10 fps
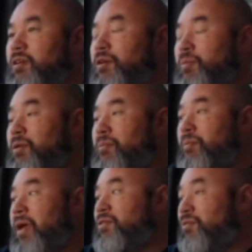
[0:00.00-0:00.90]
So
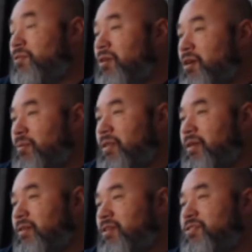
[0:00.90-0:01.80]
back to Origami,
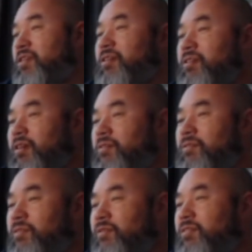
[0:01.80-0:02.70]
that's actually
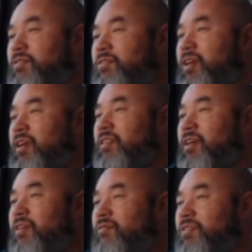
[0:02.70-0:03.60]
the first state
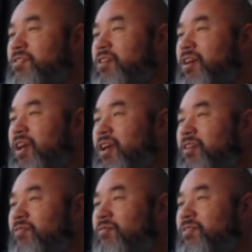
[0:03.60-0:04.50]
that Felicia and I
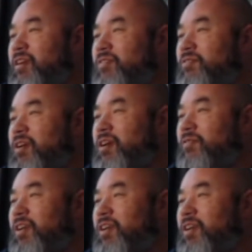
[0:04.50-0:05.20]
had was at Origami.